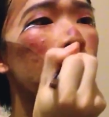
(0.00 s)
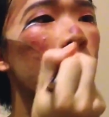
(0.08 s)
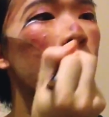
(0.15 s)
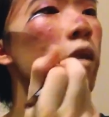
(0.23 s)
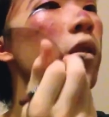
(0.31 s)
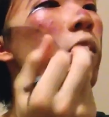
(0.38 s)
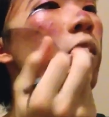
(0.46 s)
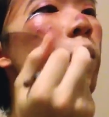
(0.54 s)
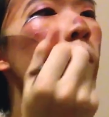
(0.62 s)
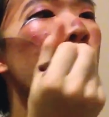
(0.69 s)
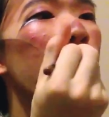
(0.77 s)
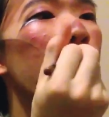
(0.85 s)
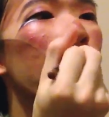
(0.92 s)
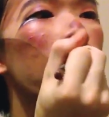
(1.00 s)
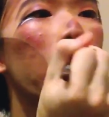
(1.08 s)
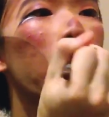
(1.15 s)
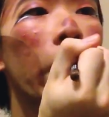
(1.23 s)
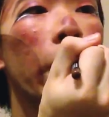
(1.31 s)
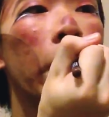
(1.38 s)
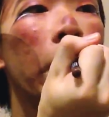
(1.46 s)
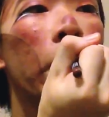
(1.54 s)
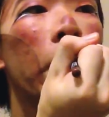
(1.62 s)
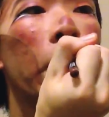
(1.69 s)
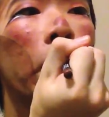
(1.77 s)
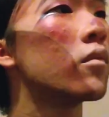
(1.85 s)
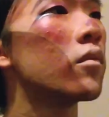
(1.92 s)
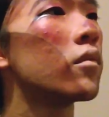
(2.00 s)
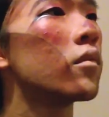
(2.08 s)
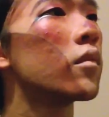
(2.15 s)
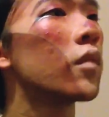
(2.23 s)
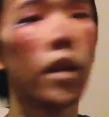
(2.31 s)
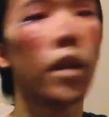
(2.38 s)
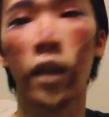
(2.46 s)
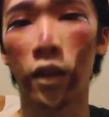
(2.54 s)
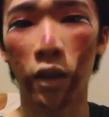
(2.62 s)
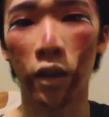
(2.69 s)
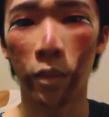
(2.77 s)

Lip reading: I'm going to go way too high. That's